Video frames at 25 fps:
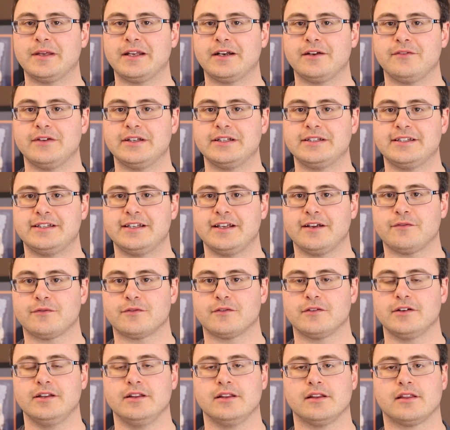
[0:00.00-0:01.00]
bit of a
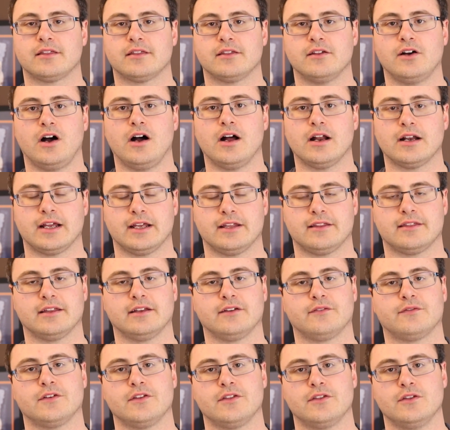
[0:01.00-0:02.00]
different thought, I
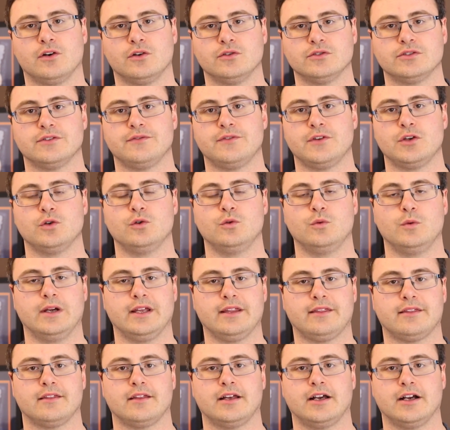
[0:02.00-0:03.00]
think, for those of you
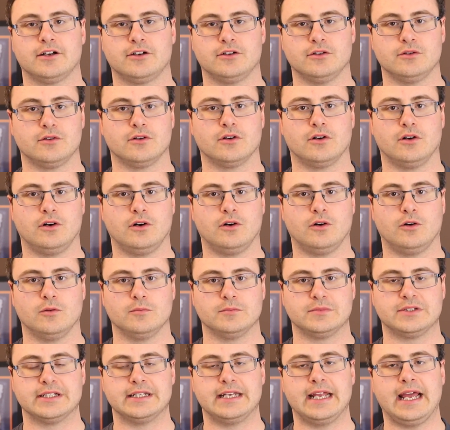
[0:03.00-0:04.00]
with a Google
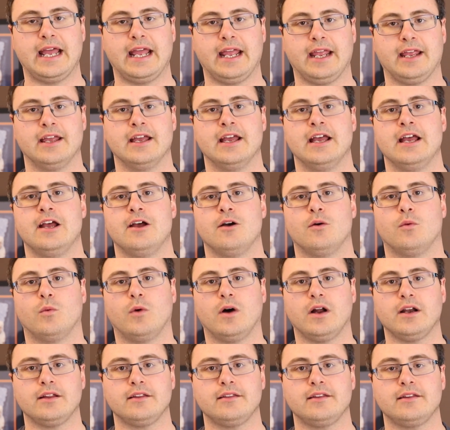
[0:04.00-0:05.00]
Home today.
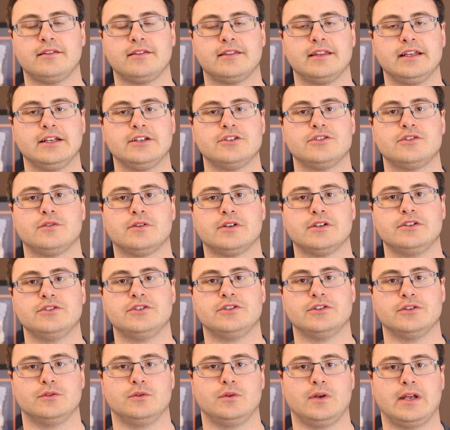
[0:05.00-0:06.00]
One of the things you can
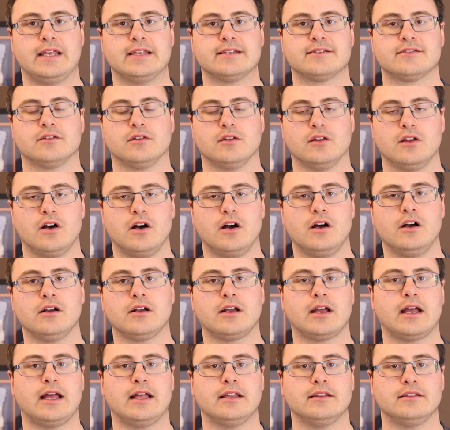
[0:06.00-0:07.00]
do is
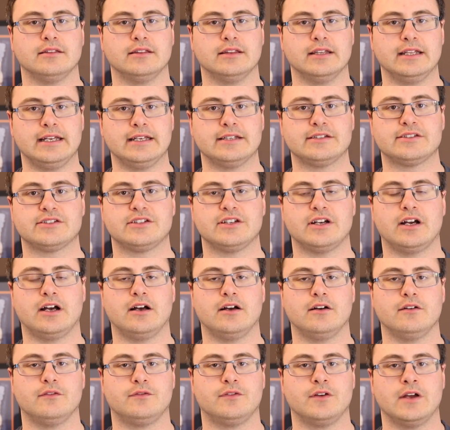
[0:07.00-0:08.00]
log a list
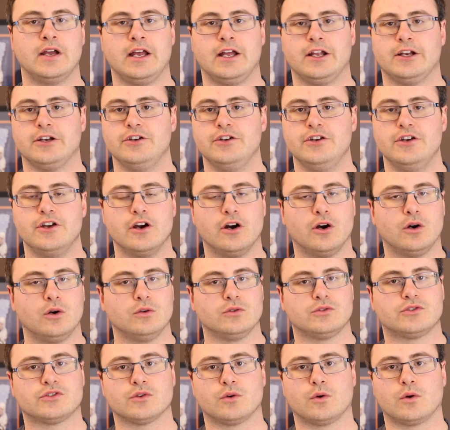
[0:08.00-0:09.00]
of
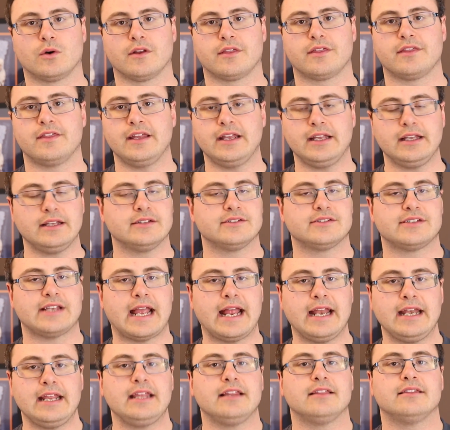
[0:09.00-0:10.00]
notes or things,
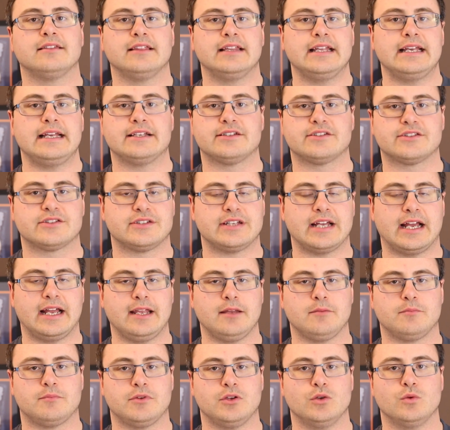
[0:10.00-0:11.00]
any list
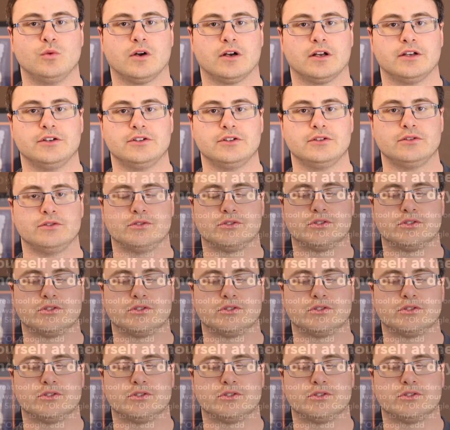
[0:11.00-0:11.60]
type you want to do.